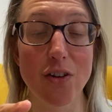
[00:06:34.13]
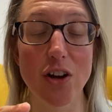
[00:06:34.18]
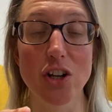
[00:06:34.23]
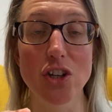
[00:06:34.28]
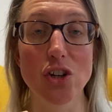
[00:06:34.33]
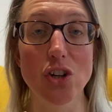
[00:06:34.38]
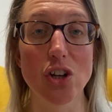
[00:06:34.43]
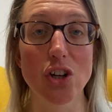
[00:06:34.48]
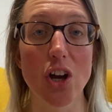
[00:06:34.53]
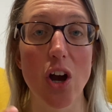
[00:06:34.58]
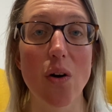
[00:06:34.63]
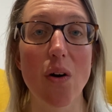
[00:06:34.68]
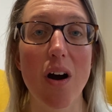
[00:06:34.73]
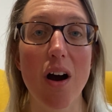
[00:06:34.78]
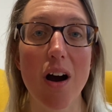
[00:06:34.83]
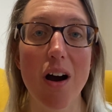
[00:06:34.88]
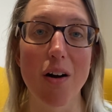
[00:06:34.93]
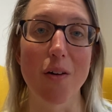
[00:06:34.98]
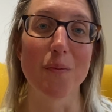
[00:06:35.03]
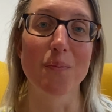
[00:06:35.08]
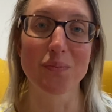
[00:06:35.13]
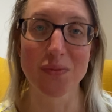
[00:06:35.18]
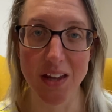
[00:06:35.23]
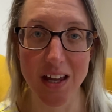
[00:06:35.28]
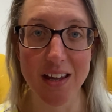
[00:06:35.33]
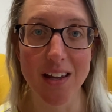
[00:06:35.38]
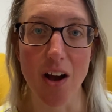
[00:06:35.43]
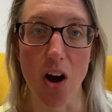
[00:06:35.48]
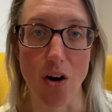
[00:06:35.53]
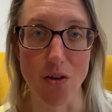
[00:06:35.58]
and you can go, oh,
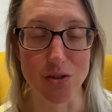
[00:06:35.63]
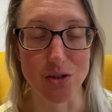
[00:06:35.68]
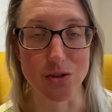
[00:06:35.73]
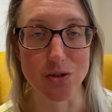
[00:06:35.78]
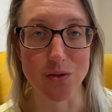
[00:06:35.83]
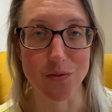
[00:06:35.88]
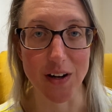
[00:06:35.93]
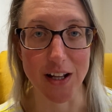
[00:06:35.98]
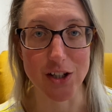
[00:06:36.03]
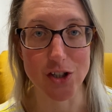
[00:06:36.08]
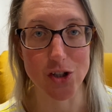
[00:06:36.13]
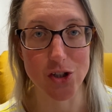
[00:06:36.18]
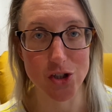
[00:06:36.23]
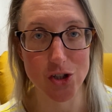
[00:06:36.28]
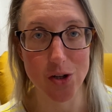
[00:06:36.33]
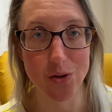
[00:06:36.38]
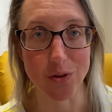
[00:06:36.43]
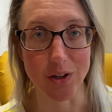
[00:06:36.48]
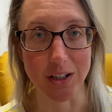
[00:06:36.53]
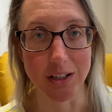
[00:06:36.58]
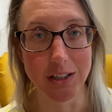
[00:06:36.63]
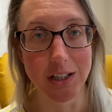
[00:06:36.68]
horizontal flexion of the shoulder.